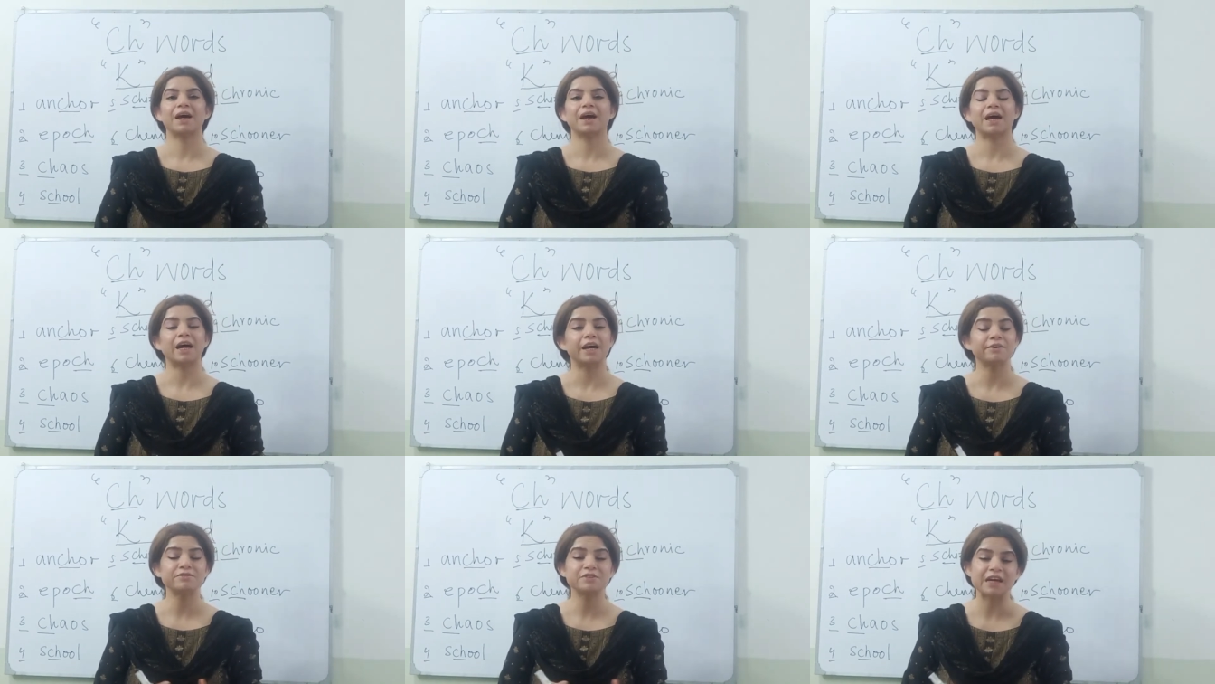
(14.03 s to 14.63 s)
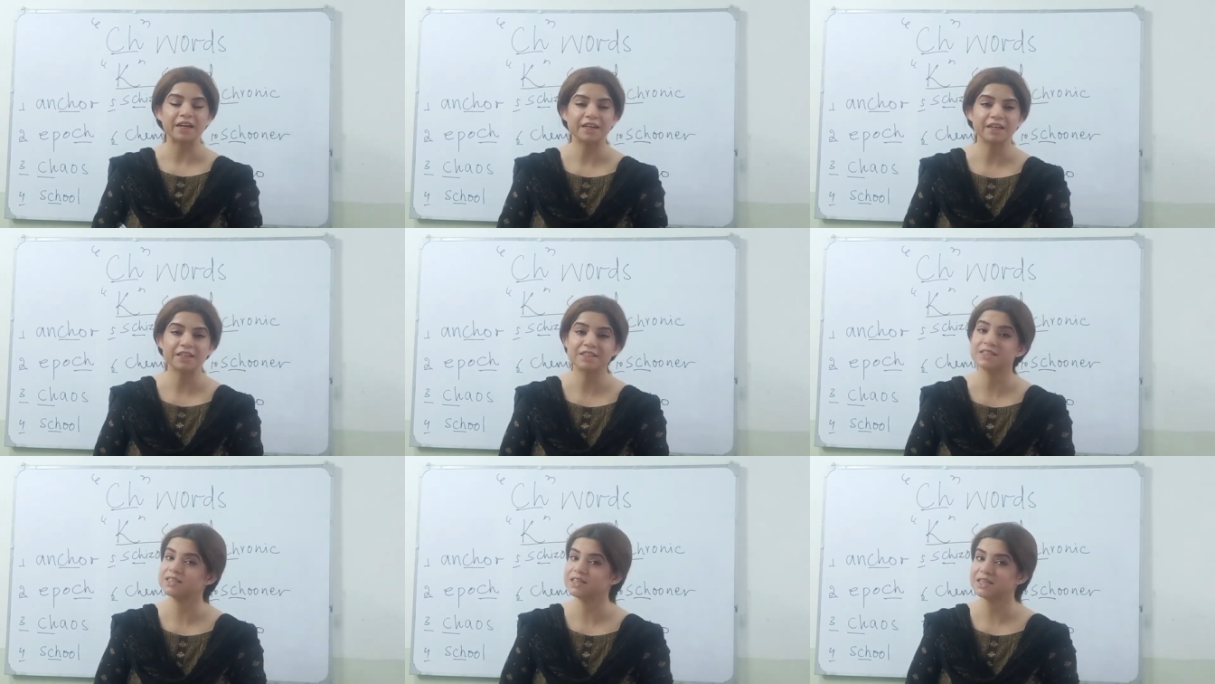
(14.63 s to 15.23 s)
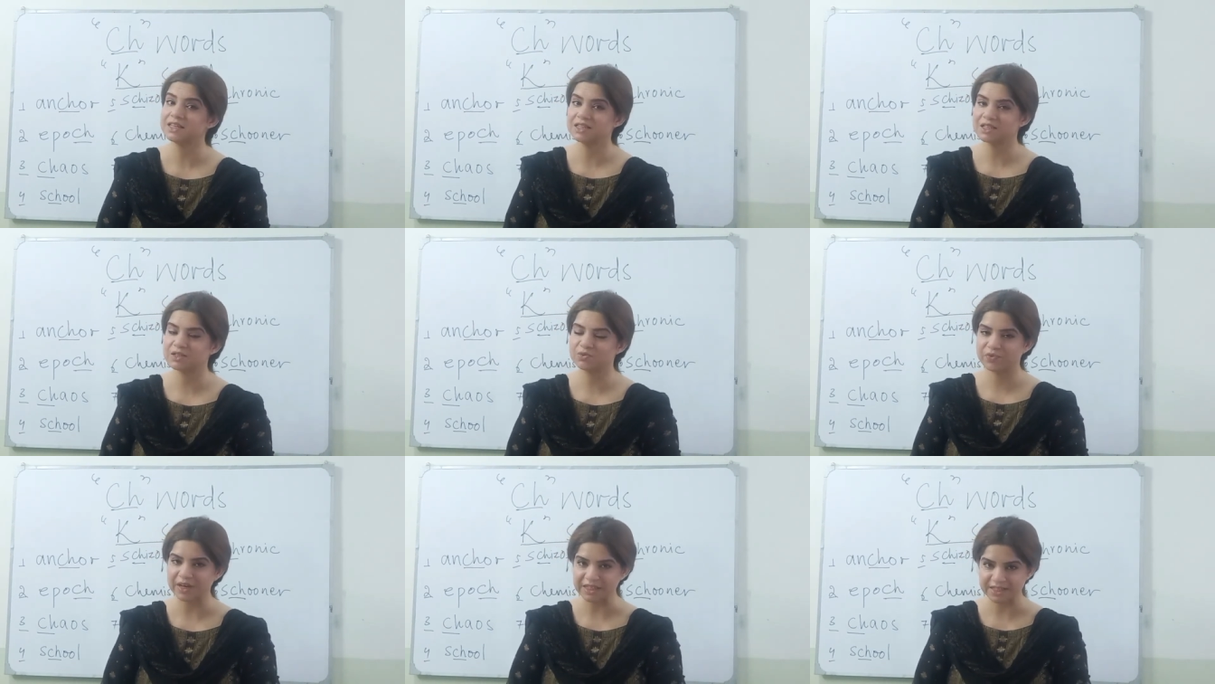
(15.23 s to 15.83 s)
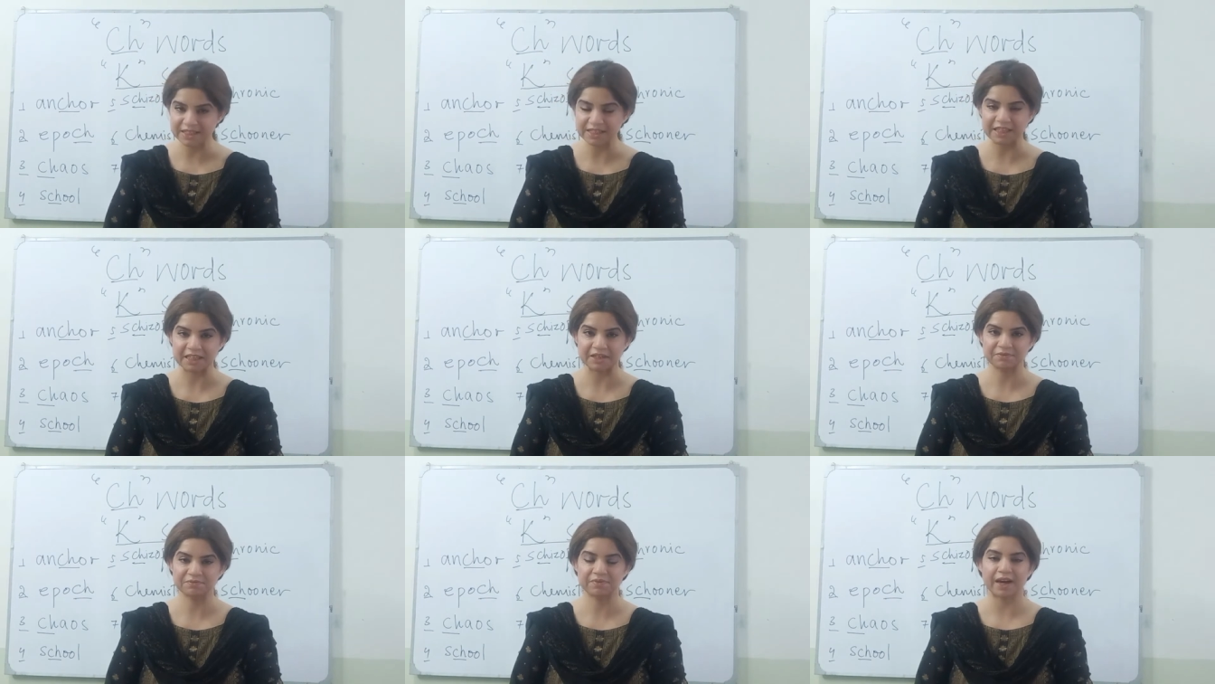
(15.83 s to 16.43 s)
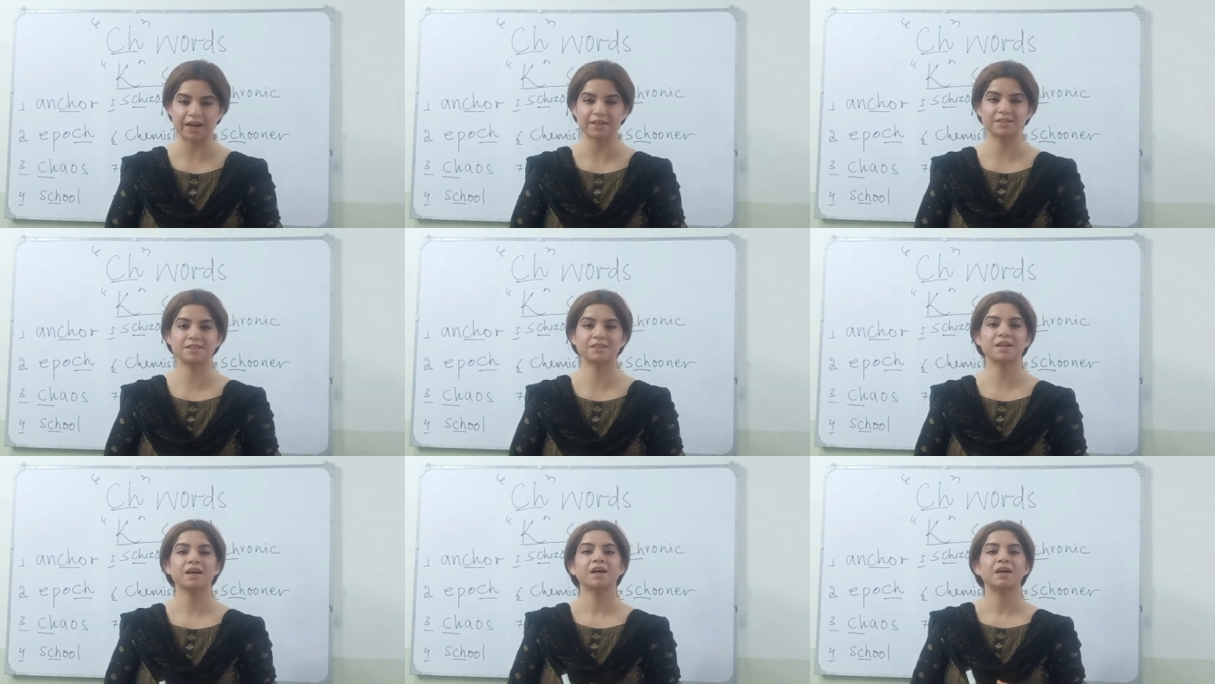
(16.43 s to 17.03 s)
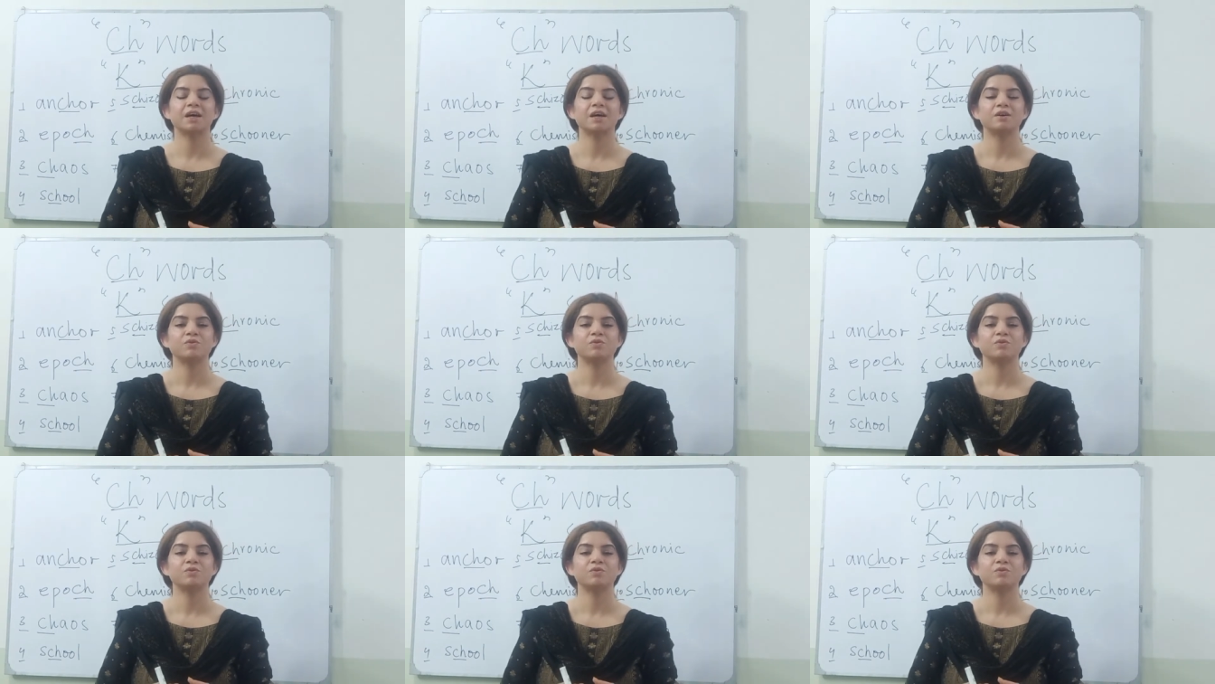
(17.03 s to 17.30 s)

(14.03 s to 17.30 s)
I have started a series of fascinating facts.